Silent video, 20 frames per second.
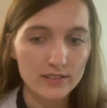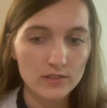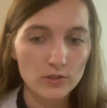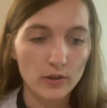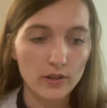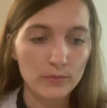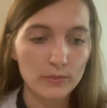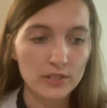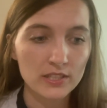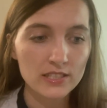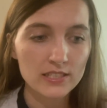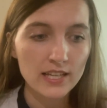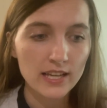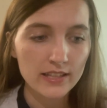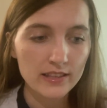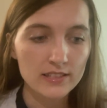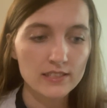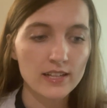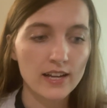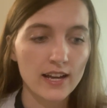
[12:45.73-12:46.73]
So I'm going to
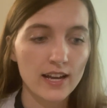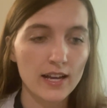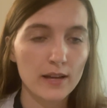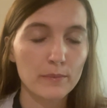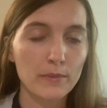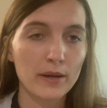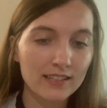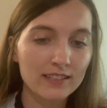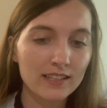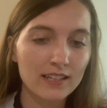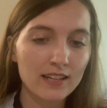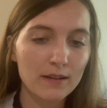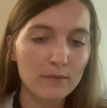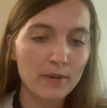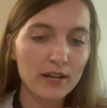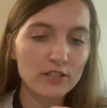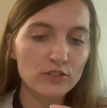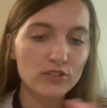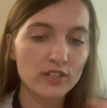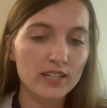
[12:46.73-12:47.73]
take the time and then I
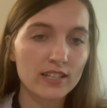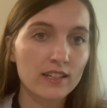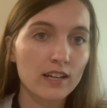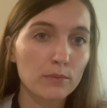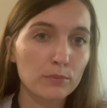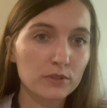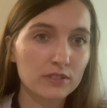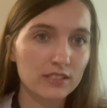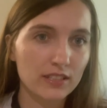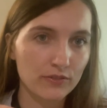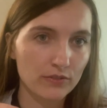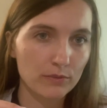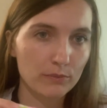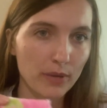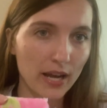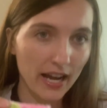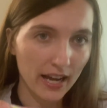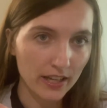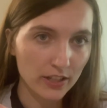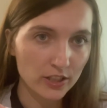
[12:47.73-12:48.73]
might try a couple different
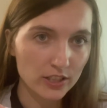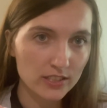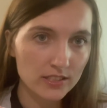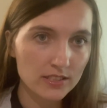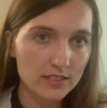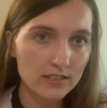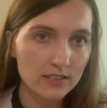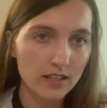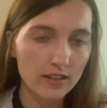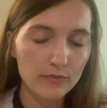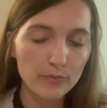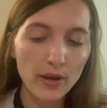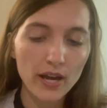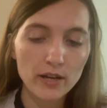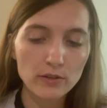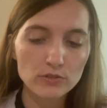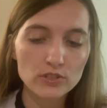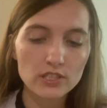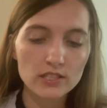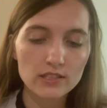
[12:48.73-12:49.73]
patterns of
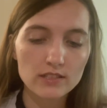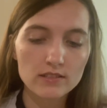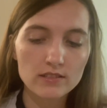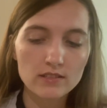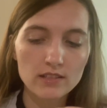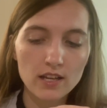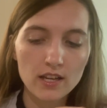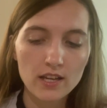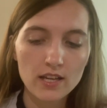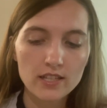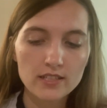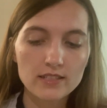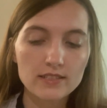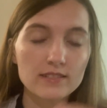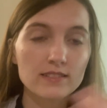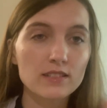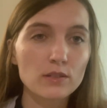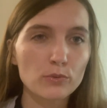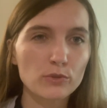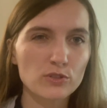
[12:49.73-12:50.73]
pouches to
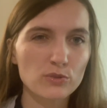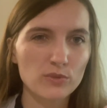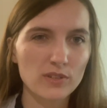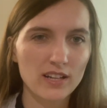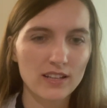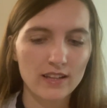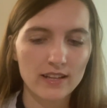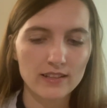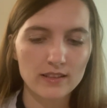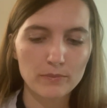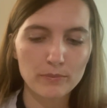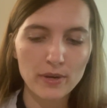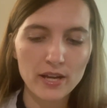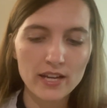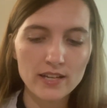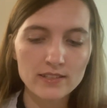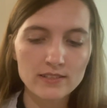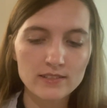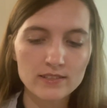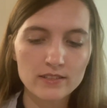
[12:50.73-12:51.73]
see which one I like the
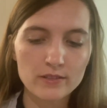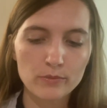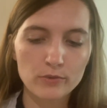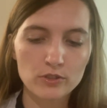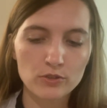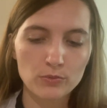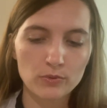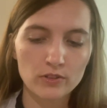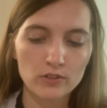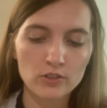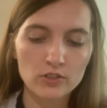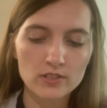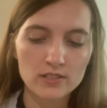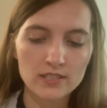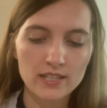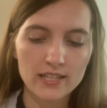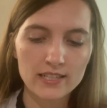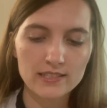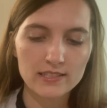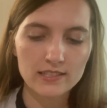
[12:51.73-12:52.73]
best, see which one looks
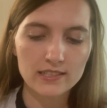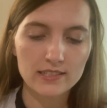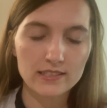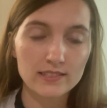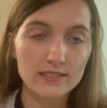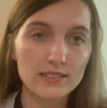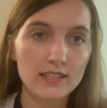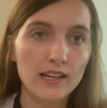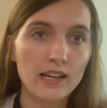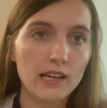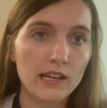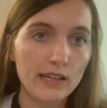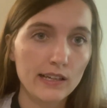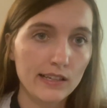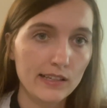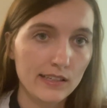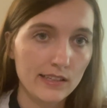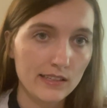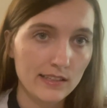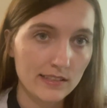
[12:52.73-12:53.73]
nicest,
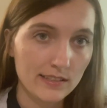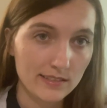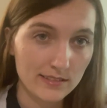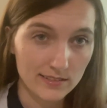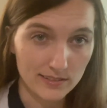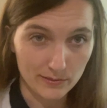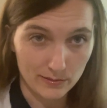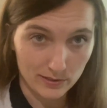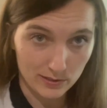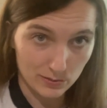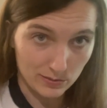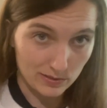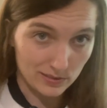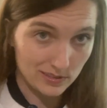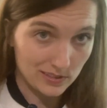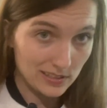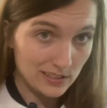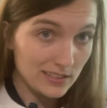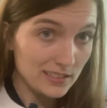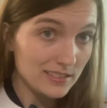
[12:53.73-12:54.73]
see which
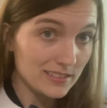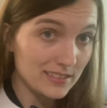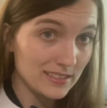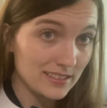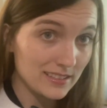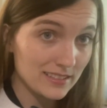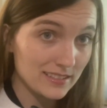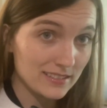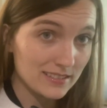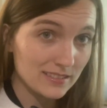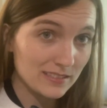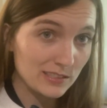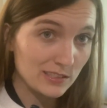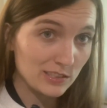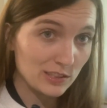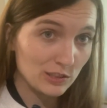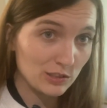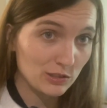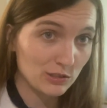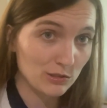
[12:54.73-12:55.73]
one's easiest to
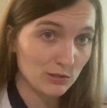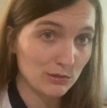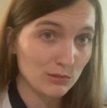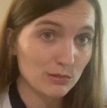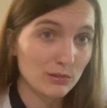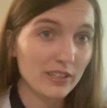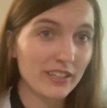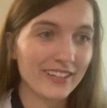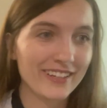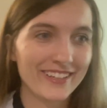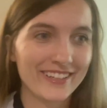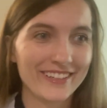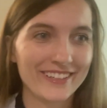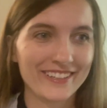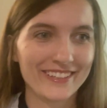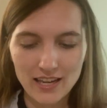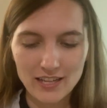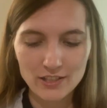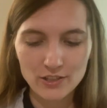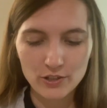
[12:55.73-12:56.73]
do,
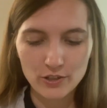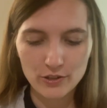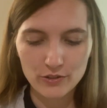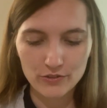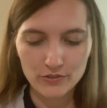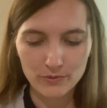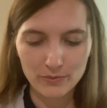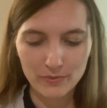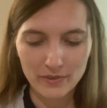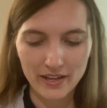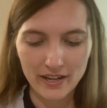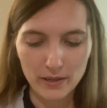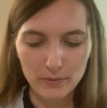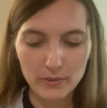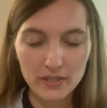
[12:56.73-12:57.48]
and go from there.